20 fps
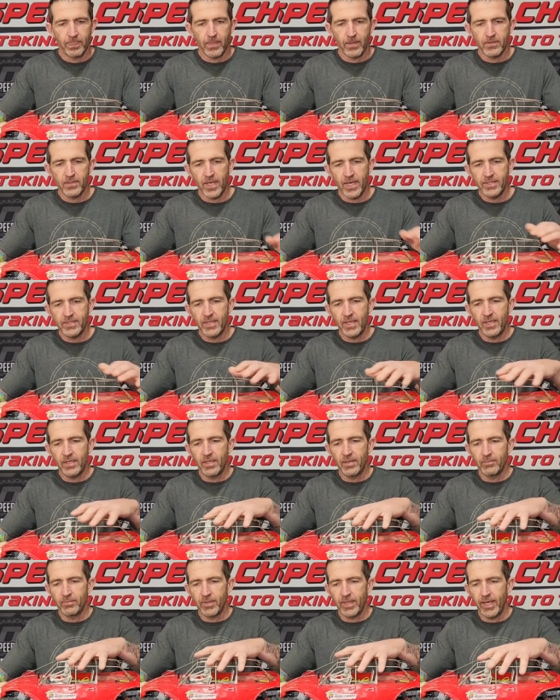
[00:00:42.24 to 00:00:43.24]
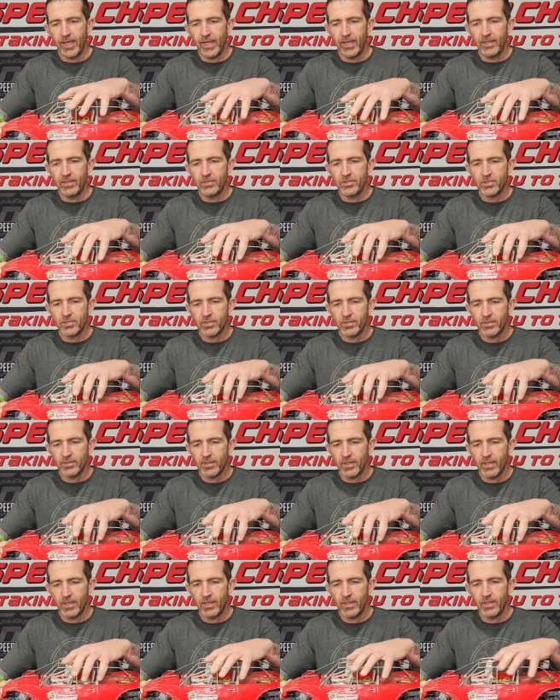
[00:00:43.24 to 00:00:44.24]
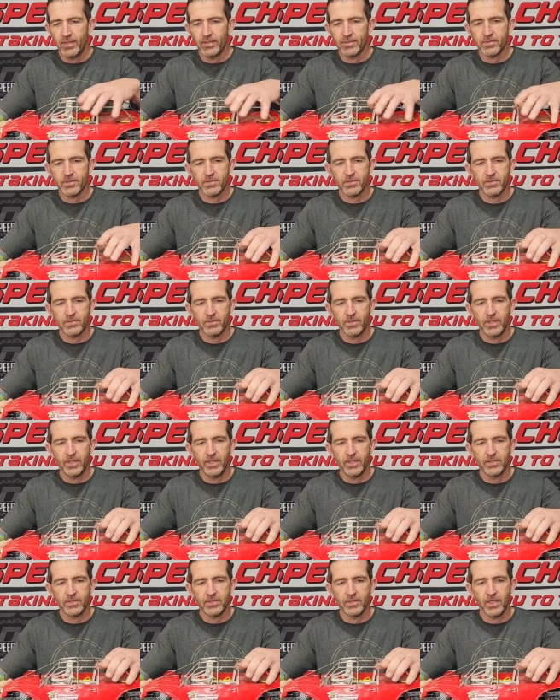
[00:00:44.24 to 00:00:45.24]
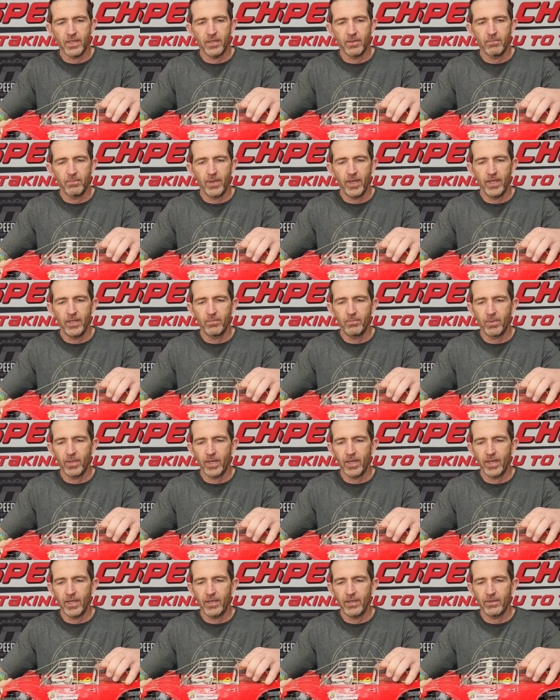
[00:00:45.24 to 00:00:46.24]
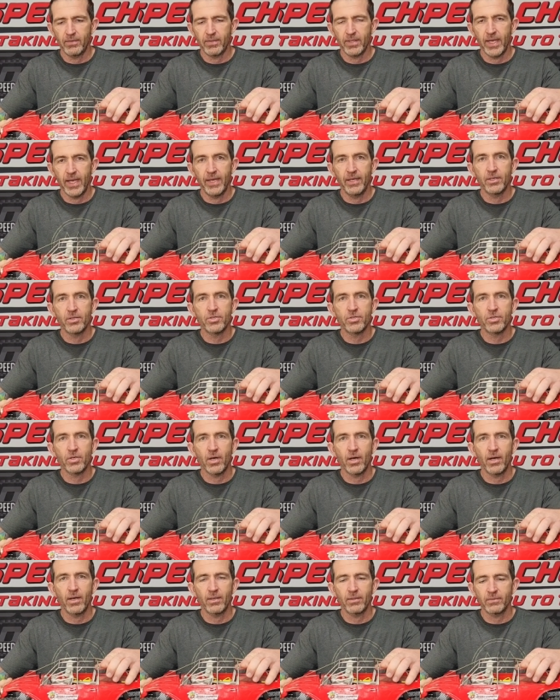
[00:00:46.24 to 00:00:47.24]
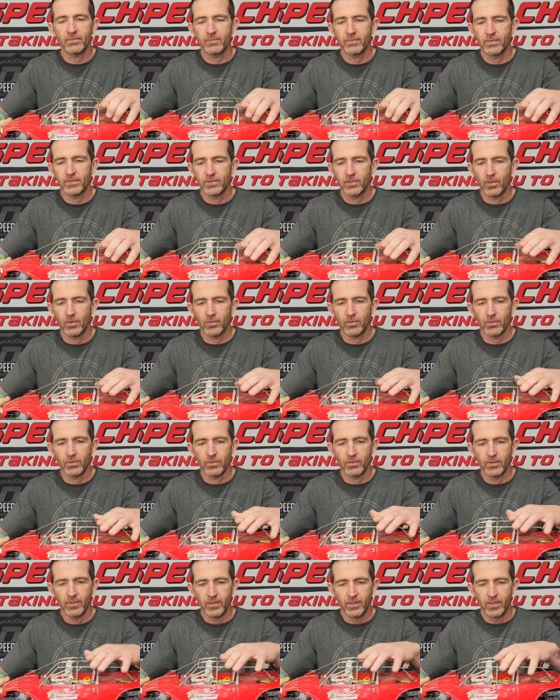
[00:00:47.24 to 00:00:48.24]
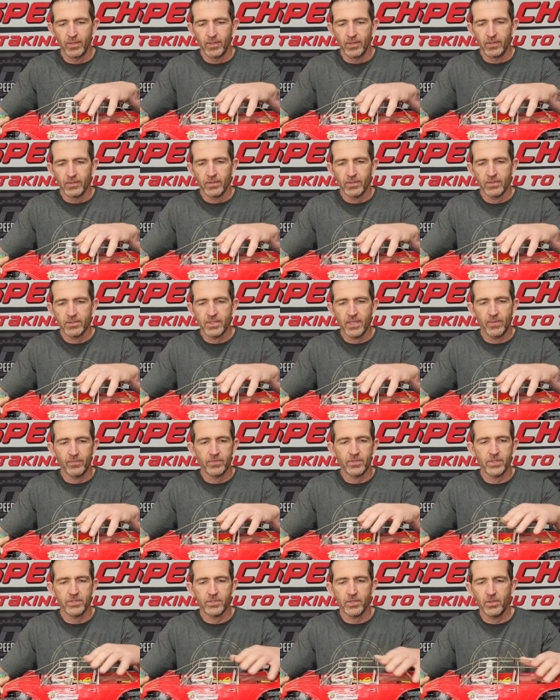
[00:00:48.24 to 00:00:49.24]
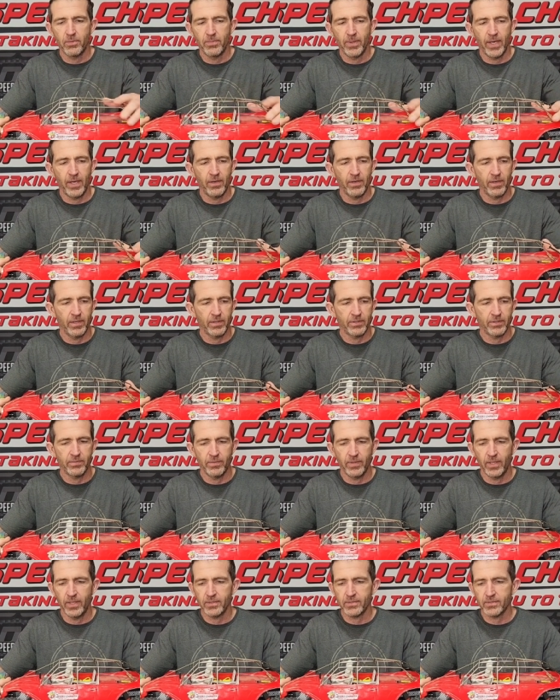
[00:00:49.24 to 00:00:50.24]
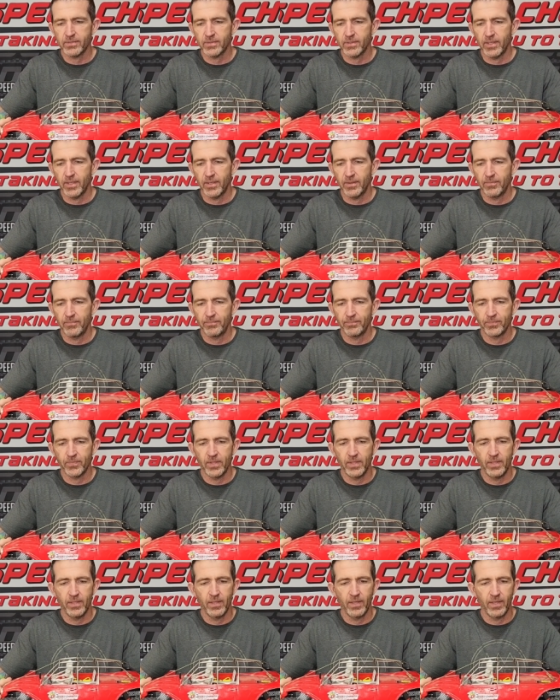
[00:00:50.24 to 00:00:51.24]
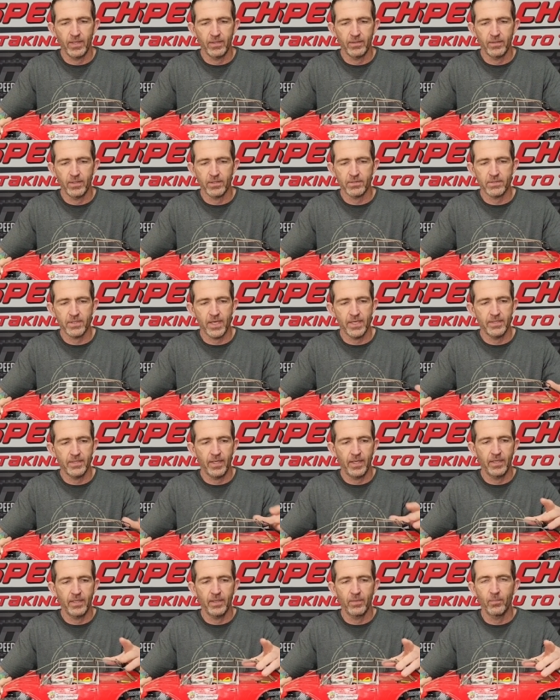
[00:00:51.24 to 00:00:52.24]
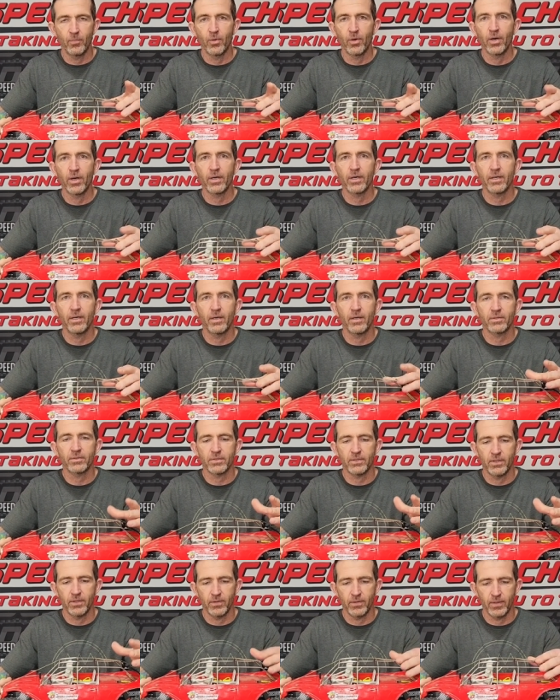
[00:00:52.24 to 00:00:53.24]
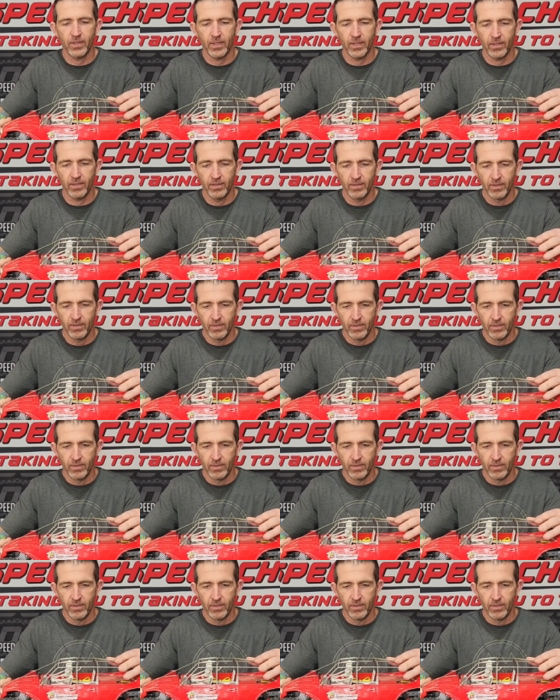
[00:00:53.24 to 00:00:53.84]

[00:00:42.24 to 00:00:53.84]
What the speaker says: The titanium cage is made by Kaeden Shaw, local to the San Francisco Bay Area to us. He does titanium work and also